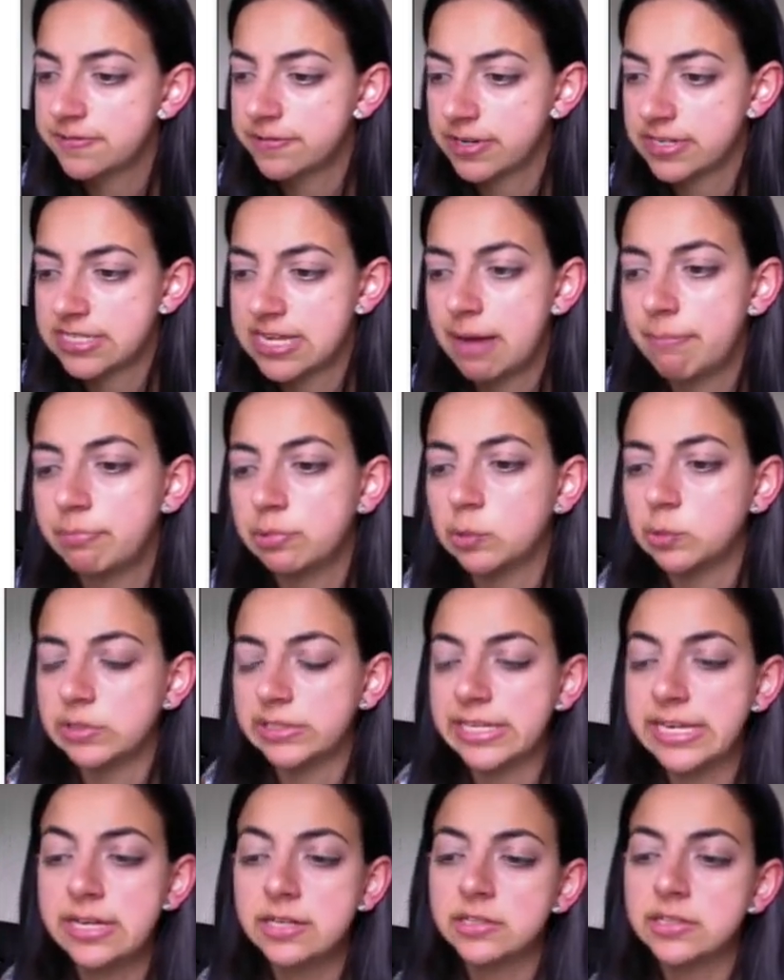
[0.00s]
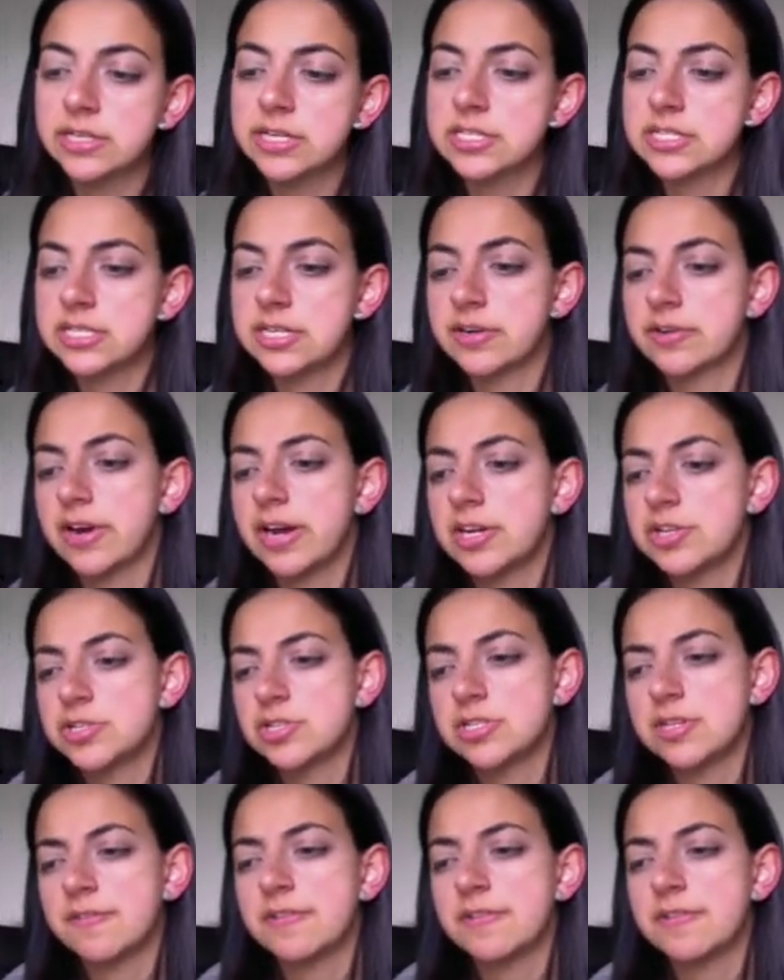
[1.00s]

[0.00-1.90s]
For example, legal considerations.